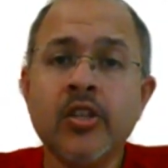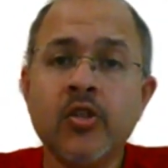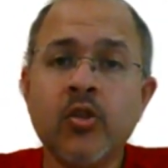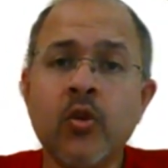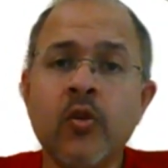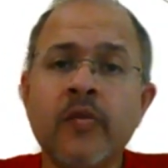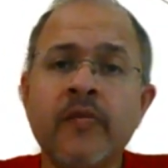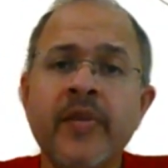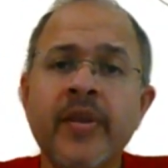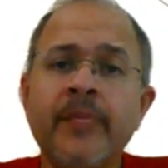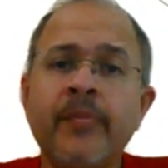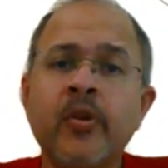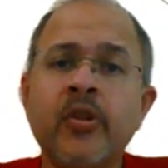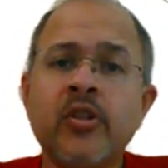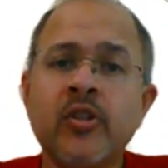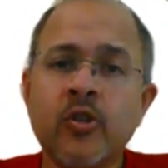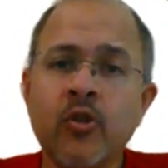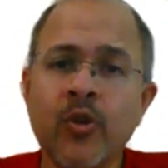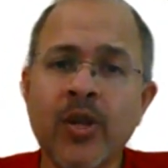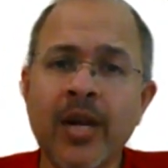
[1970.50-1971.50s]
So we
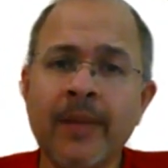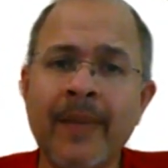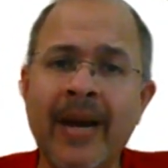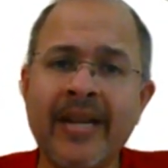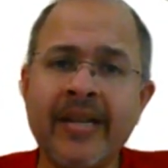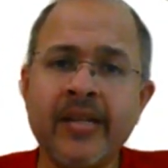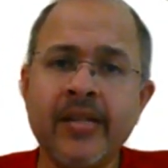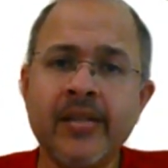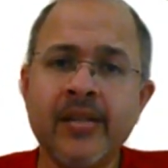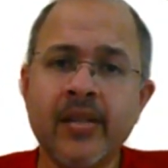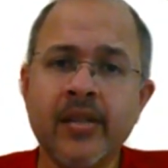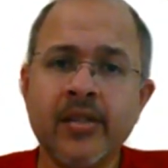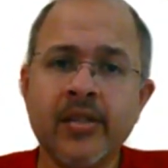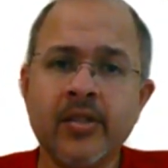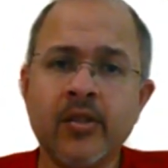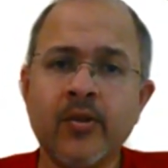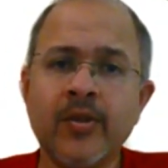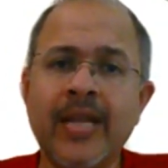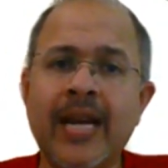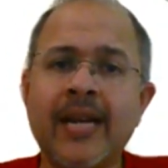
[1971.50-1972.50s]
put solar panels
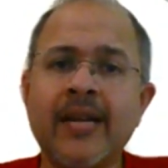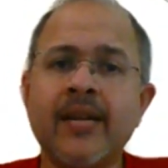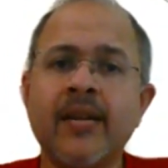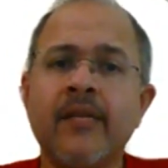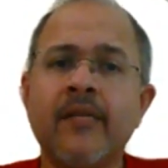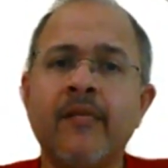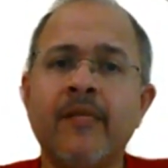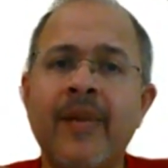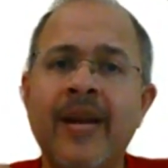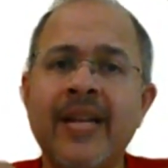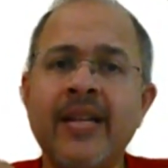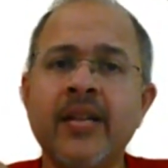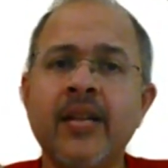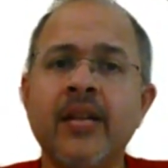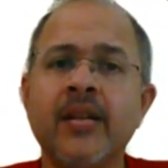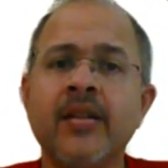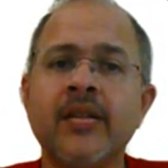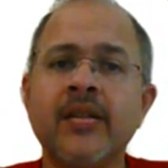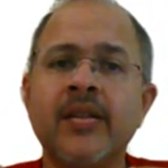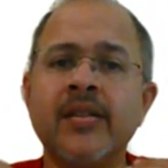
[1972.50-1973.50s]
so that
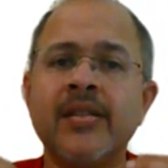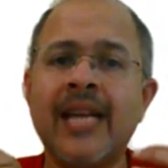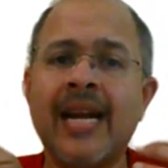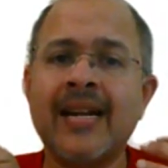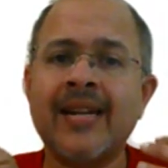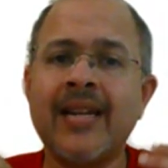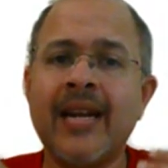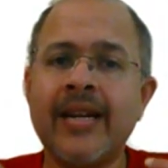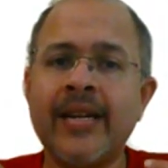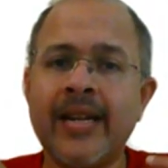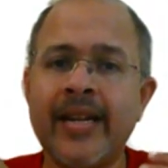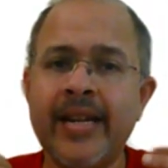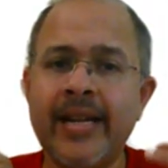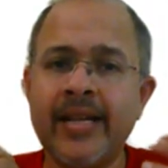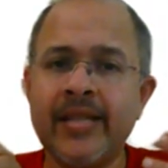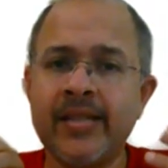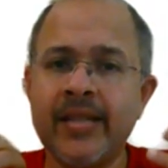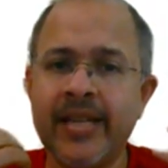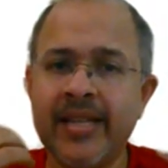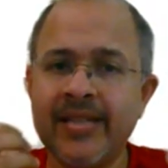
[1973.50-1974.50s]
when the satellite
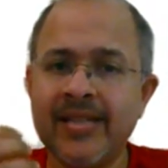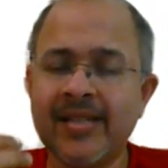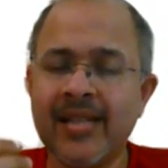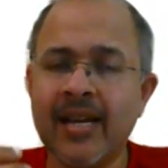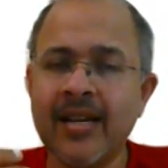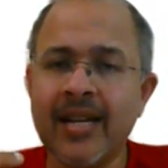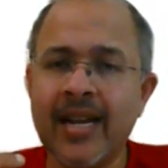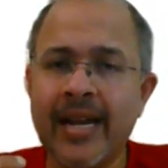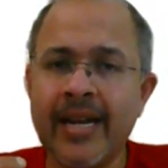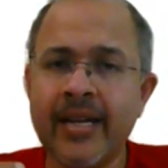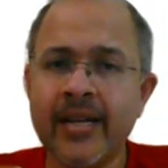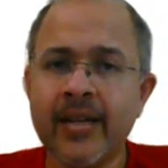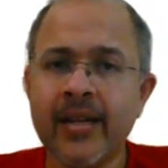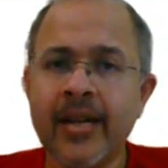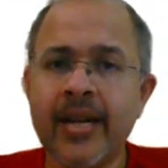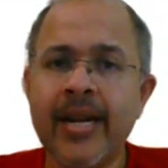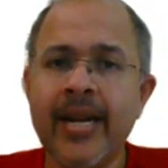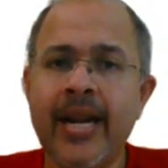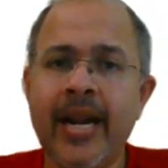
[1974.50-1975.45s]
is in sunlight,